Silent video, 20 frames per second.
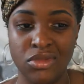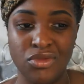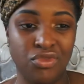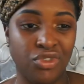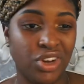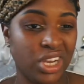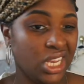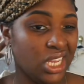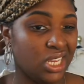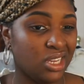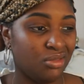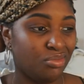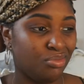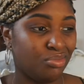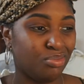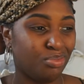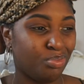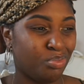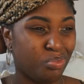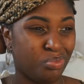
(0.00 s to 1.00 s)
really
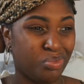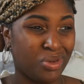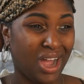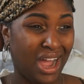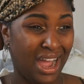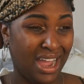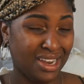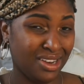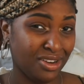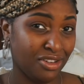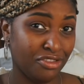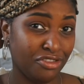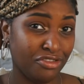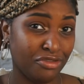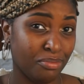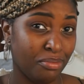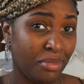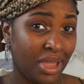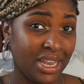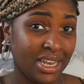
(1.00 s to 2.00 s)
kind of
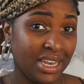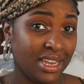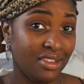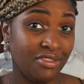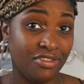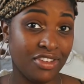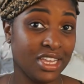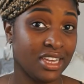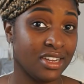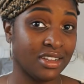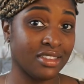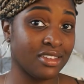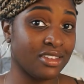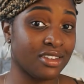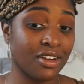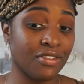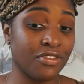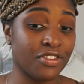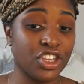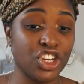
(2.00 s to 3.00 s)
mainly vegan
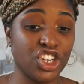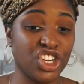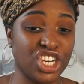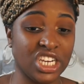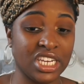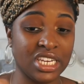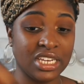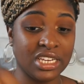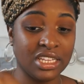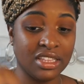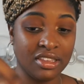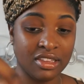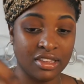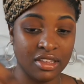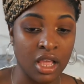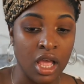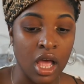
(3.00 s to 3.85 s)
stuff that she eats.